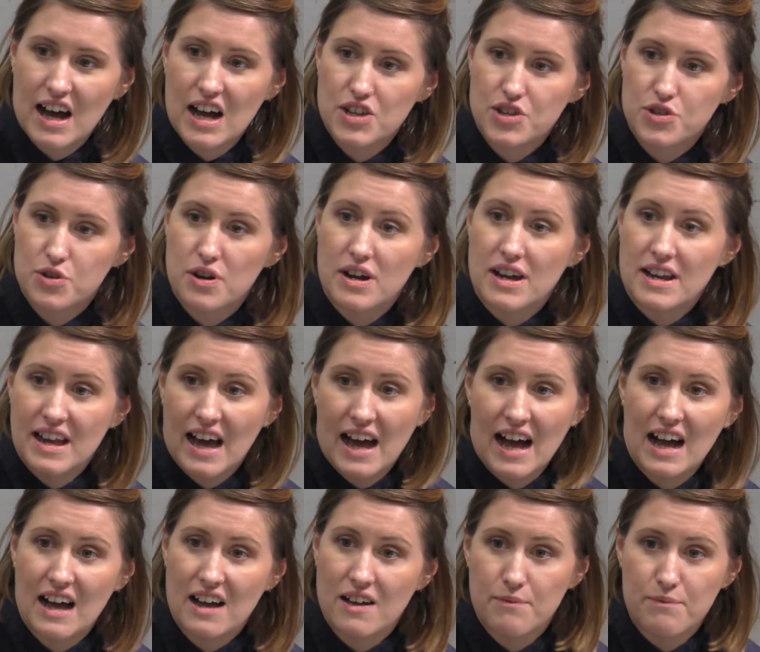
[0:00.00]

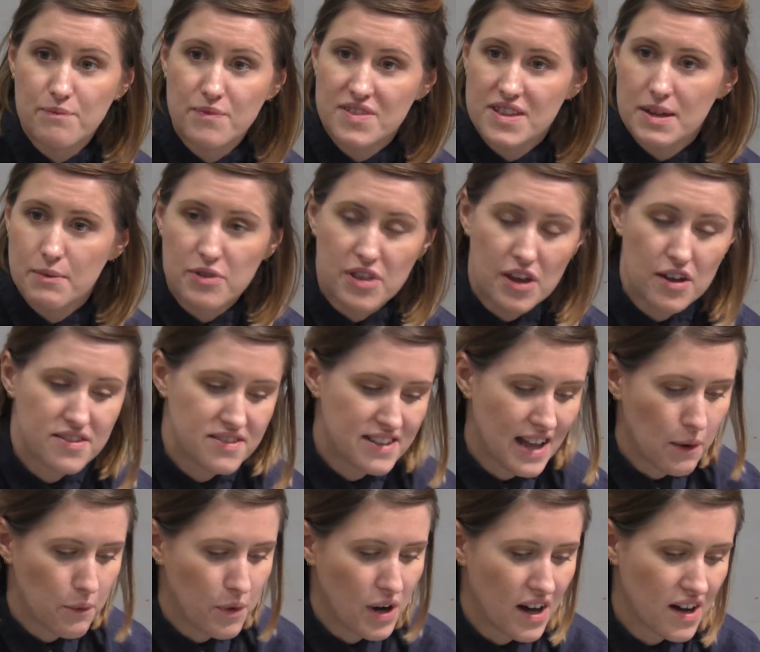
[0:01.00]
join some of those
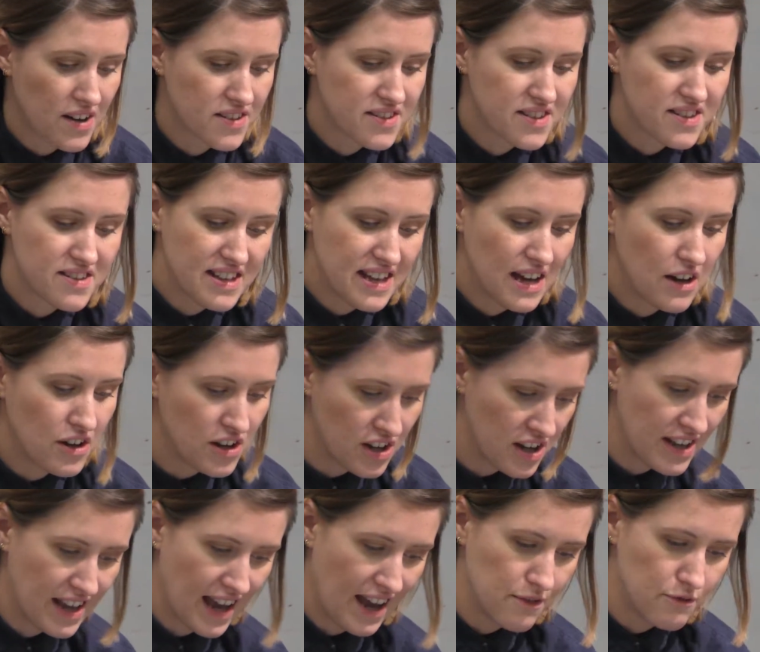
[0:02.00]
networks to see how you
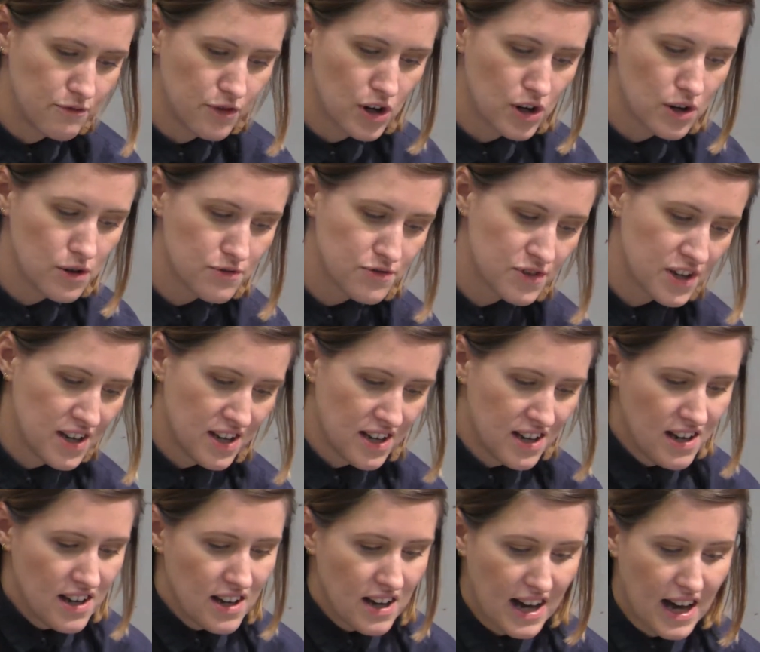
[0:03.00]
can get involved.
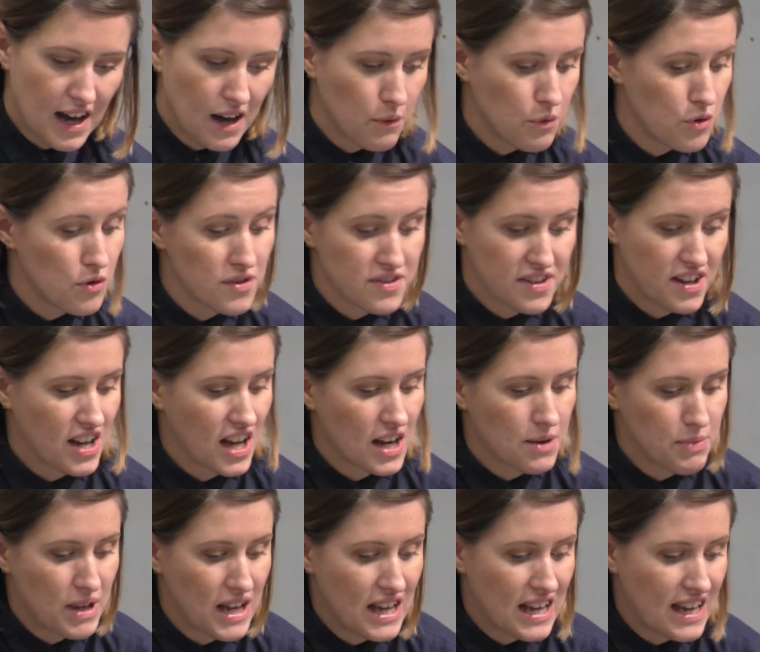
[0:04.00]
We're also going
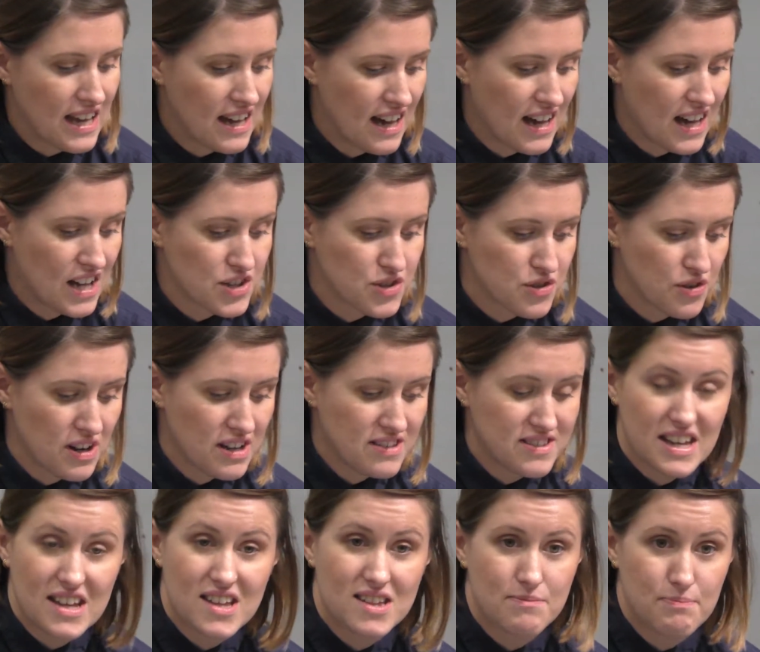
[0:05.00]
to be trying
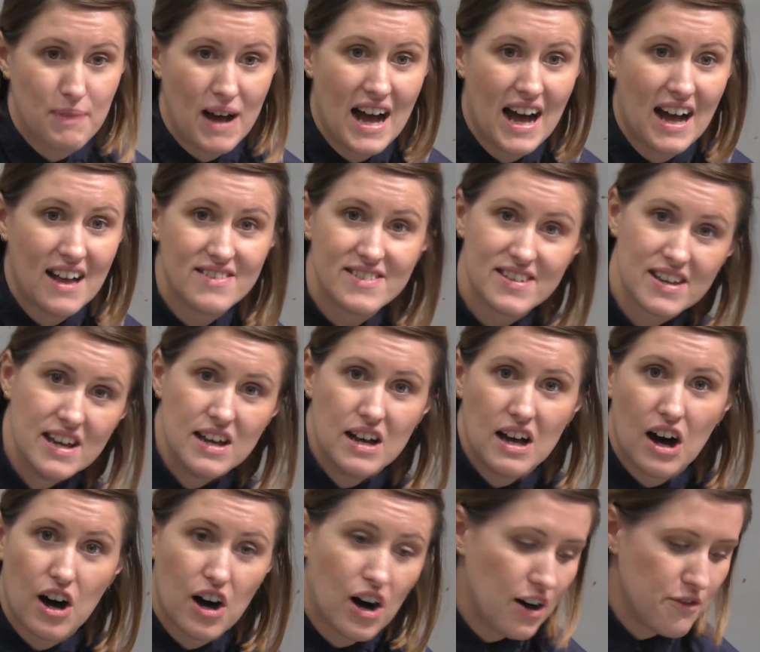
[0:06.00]
to expand
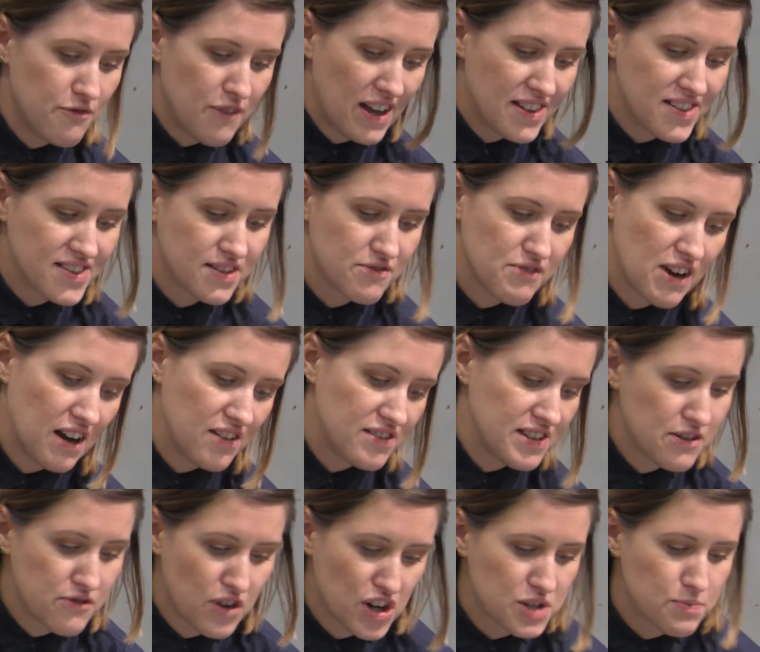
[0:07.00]
our events around
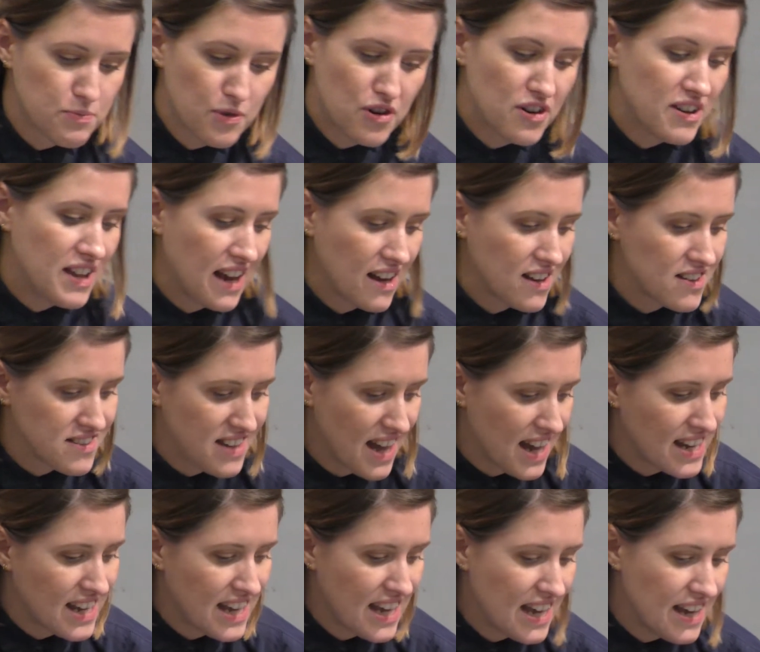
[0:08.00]
Hiroshima and
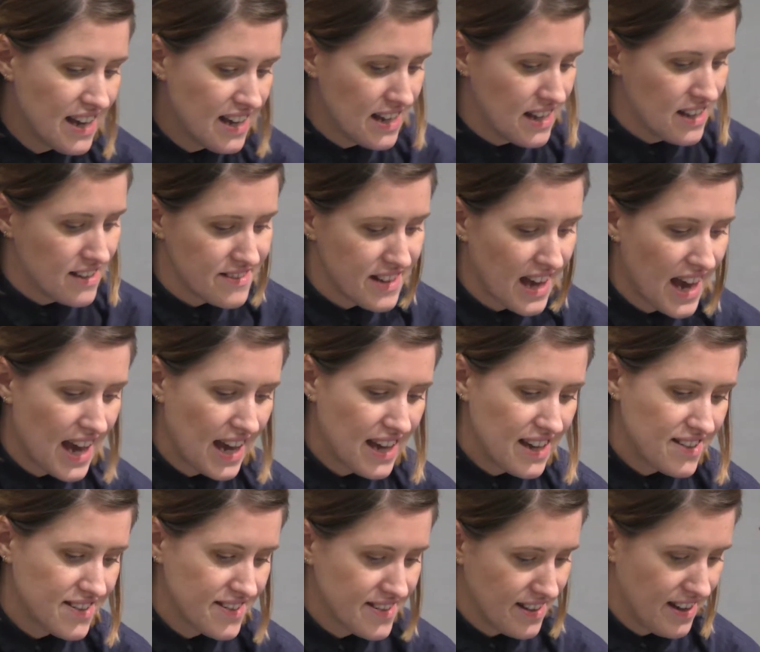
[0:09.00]
Nagasaki
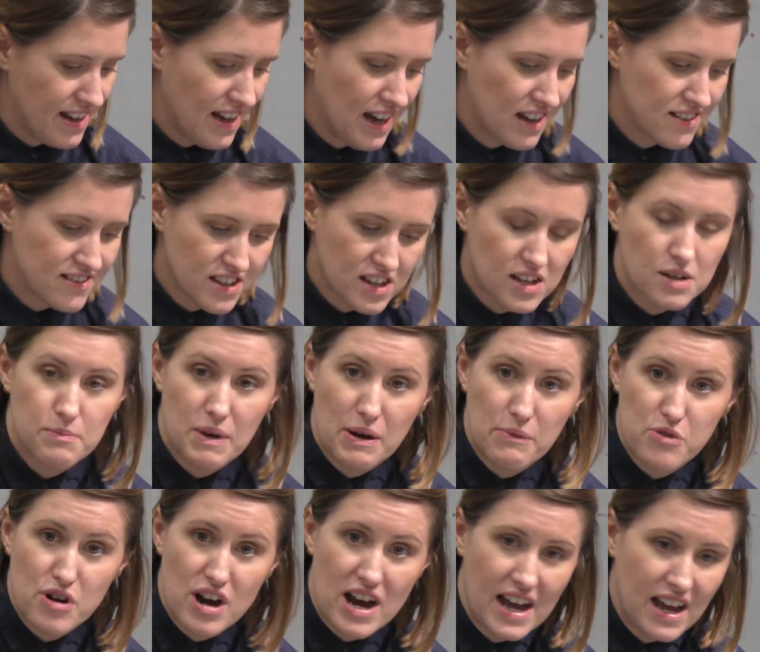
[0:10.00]
days to
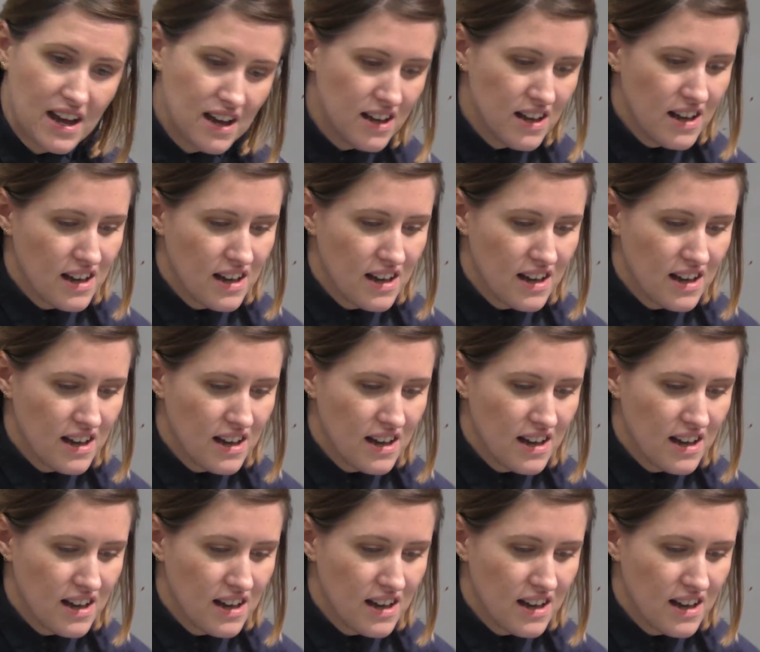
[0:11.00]
commemorate